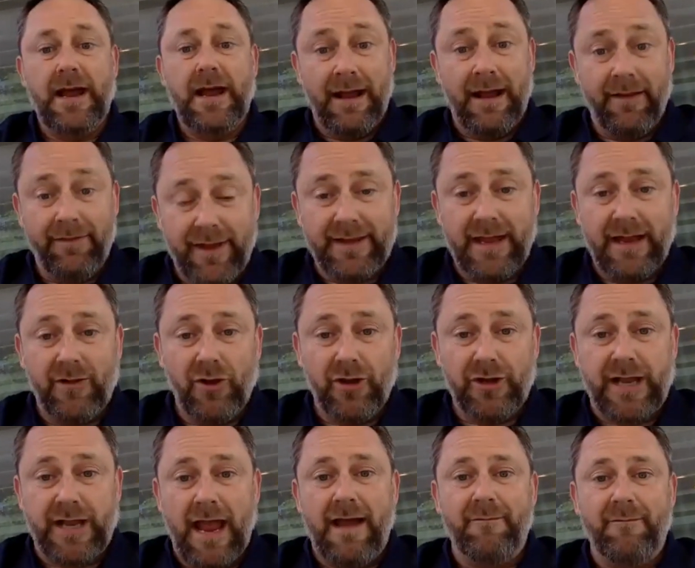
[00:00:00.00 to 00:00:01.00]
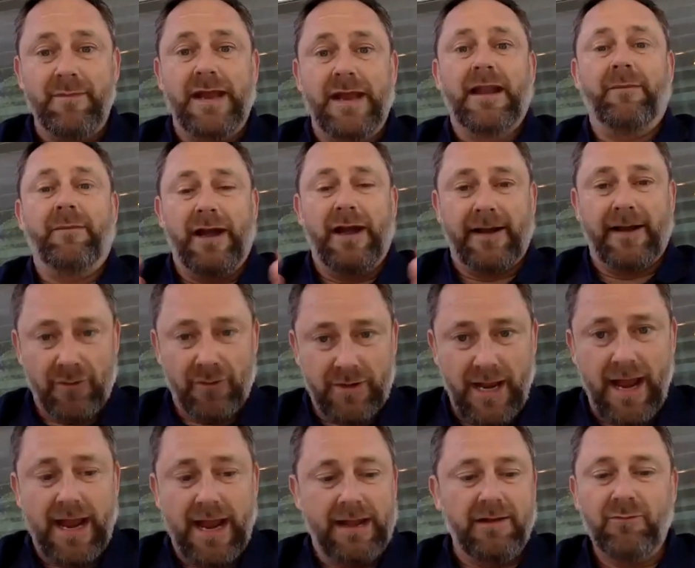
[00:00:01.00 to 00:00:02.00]
And then they look at me and I'm like,
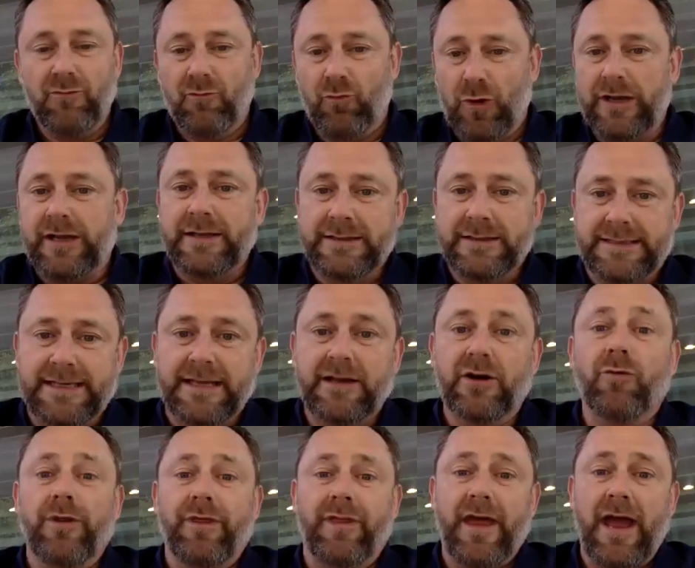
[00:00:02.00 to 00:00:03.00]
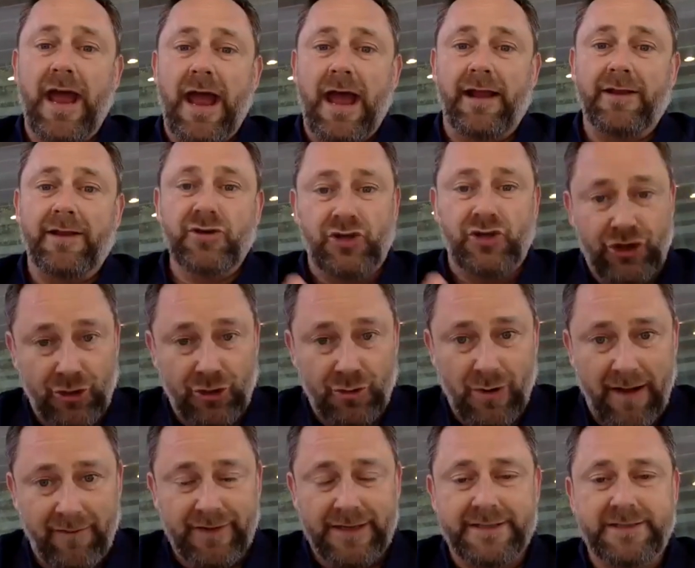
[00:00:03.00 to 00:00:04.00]
Okay, we can deal with that. Do
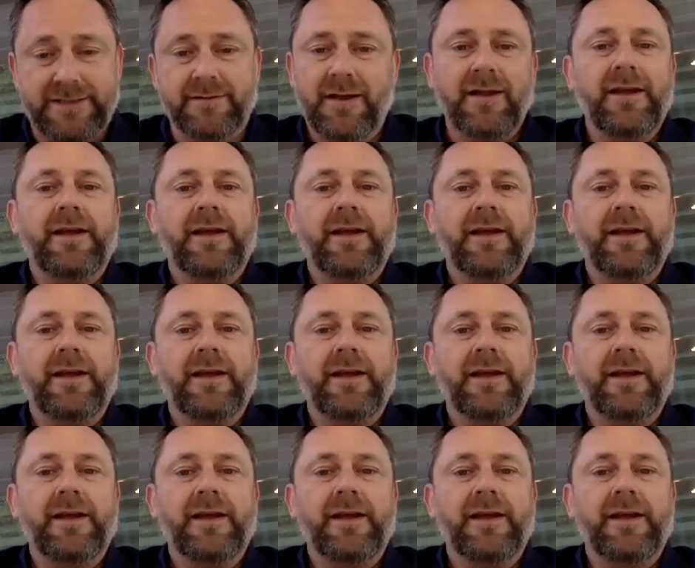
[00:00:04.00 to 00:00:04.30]
you have any?